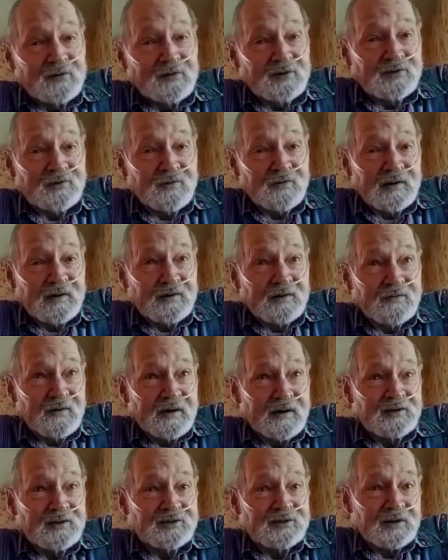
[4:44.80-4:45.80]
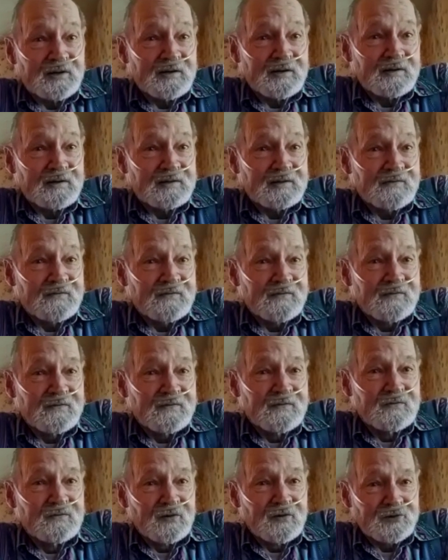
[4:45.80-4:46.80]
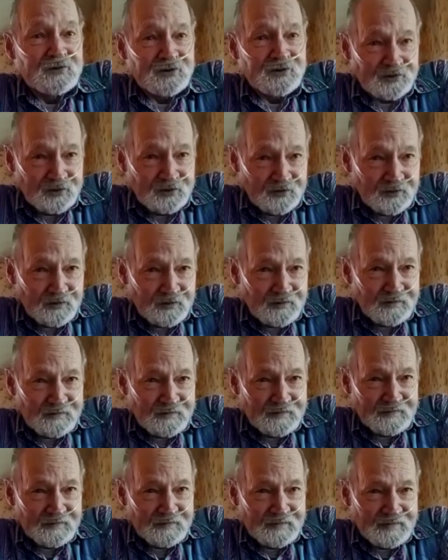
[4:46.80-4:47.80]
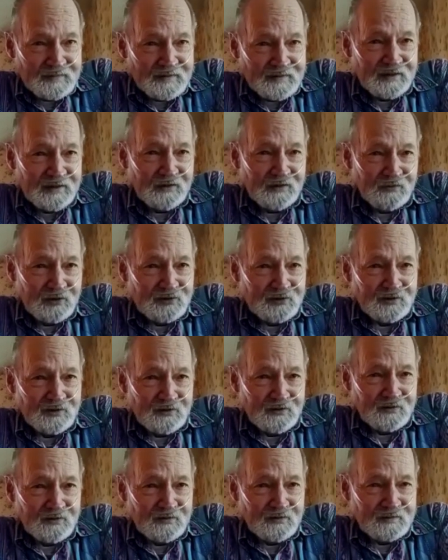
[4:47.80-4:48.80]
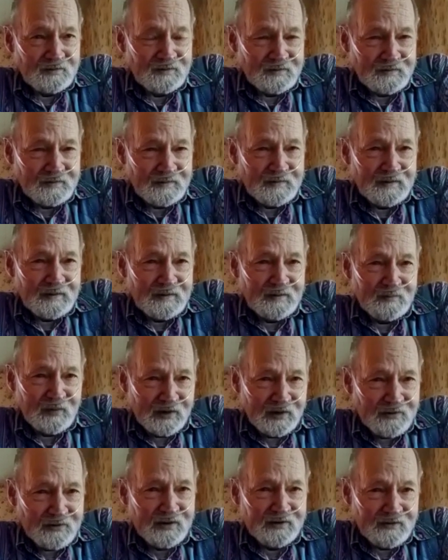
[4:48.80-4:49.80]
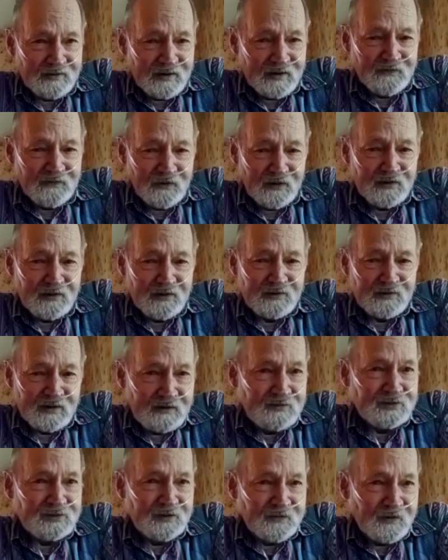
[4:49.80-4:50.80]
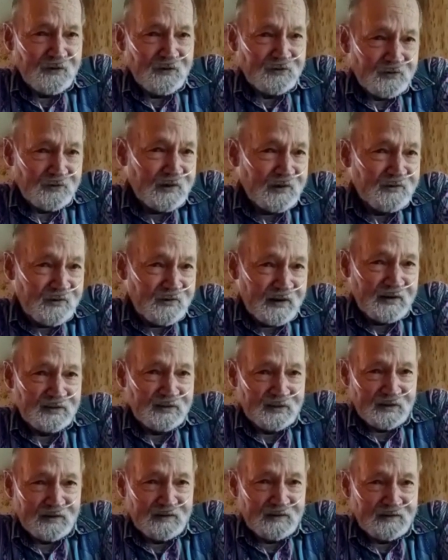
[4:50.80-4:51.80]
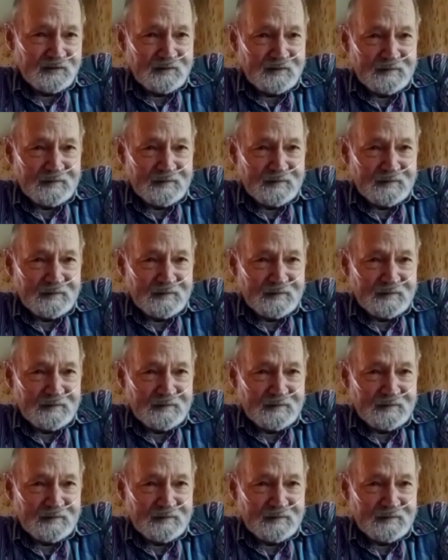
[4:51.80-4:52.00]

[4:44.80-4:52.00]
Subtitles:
great grandchild of Russasunder, the original. My great grandfather. I was the first great grandchild.